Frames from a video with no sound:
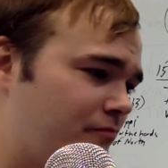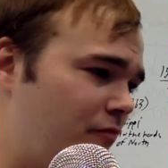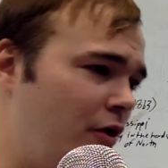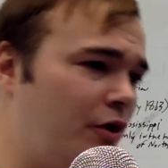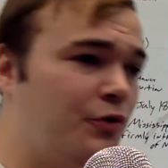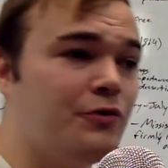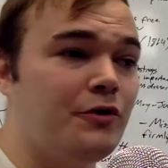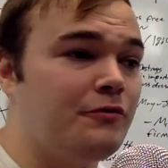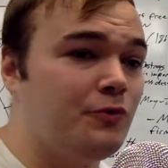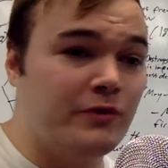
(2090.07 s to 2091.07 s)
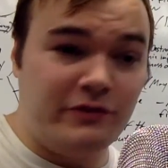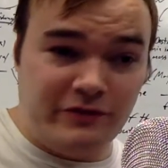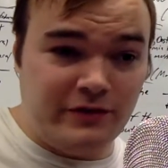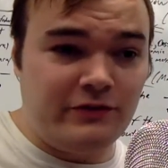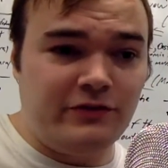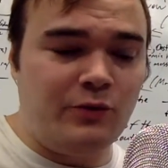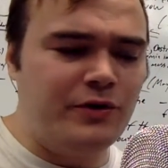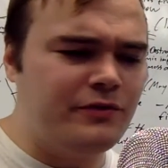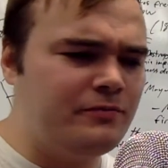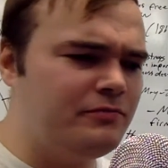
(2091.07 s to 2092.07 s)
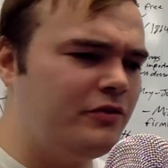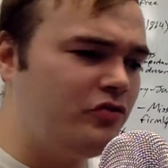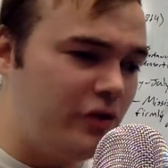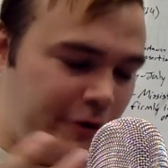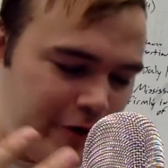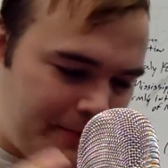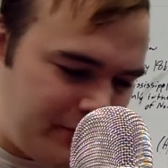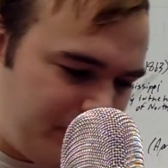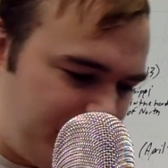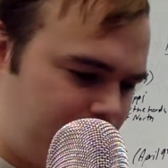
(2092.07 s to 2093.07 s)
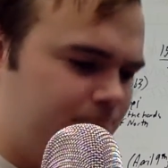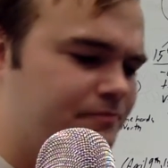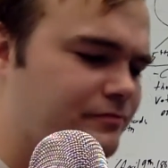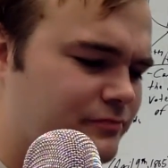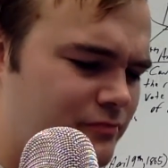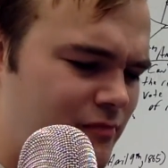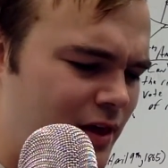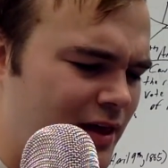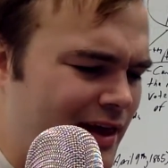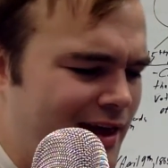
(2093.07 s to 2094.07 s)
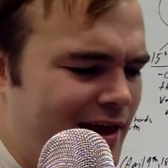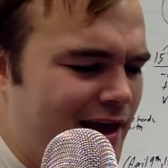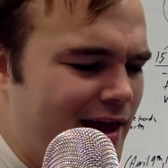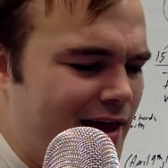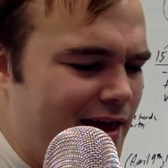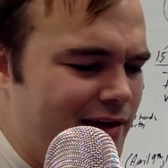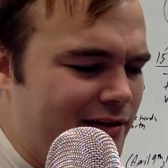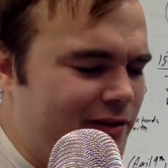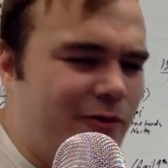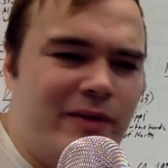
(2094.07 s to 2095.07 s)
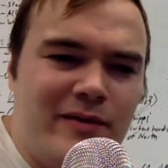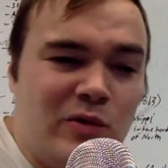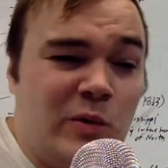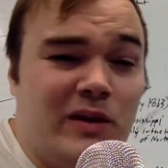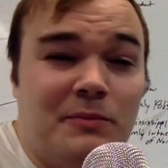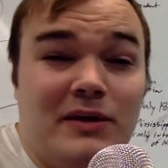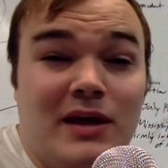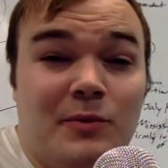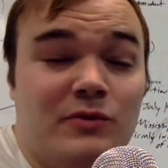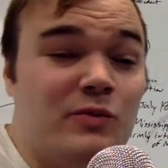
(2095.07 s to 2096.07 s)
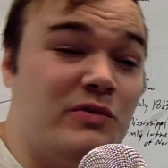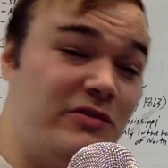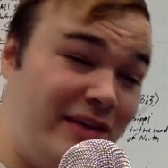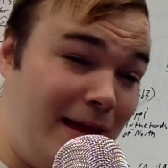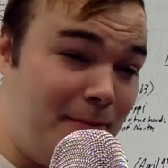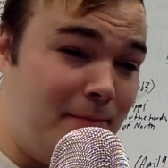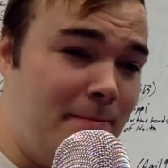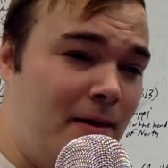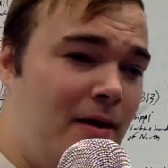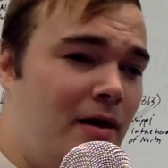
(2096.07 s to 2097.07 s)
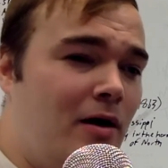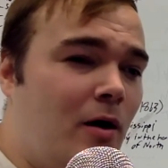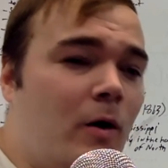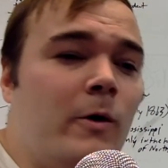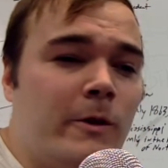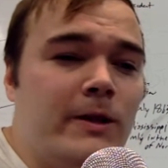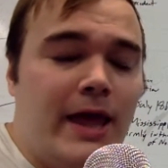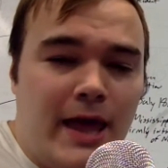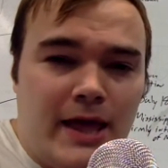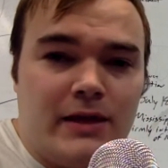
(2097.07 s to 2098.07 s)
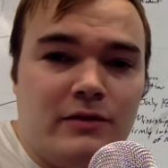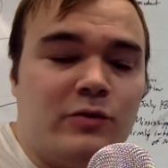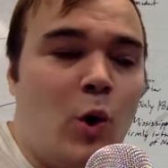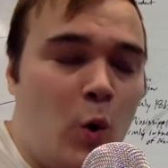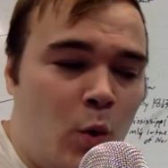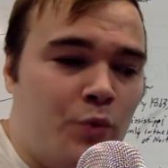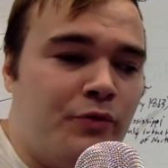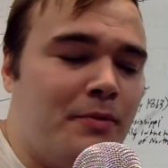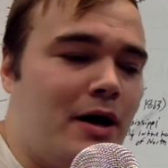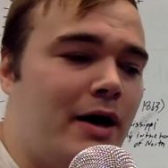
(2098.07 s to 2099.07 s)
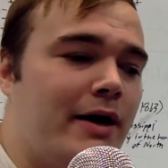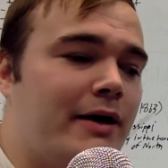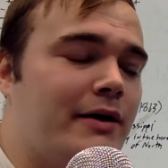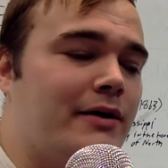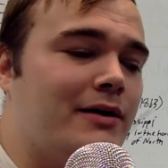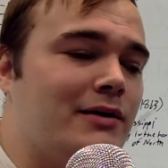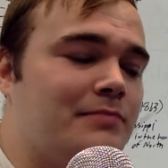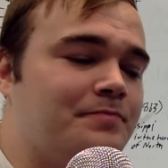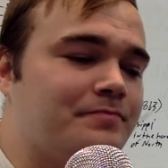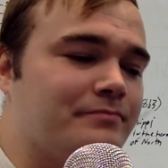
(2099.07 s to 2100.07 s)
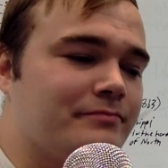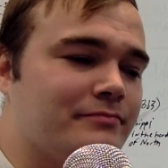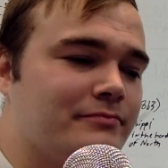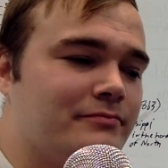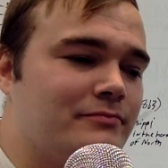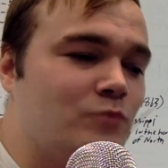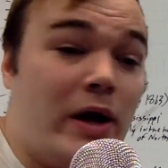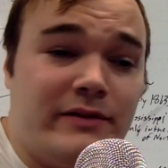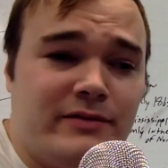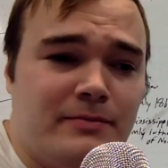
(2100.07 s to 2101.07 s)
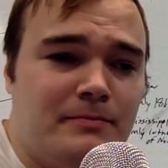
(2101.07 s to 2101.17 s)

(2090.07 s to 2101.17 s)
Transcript: who they're doing this tenancy with, this sharecropping with, and they'll never really be able to escape it. All the land is owned by whites,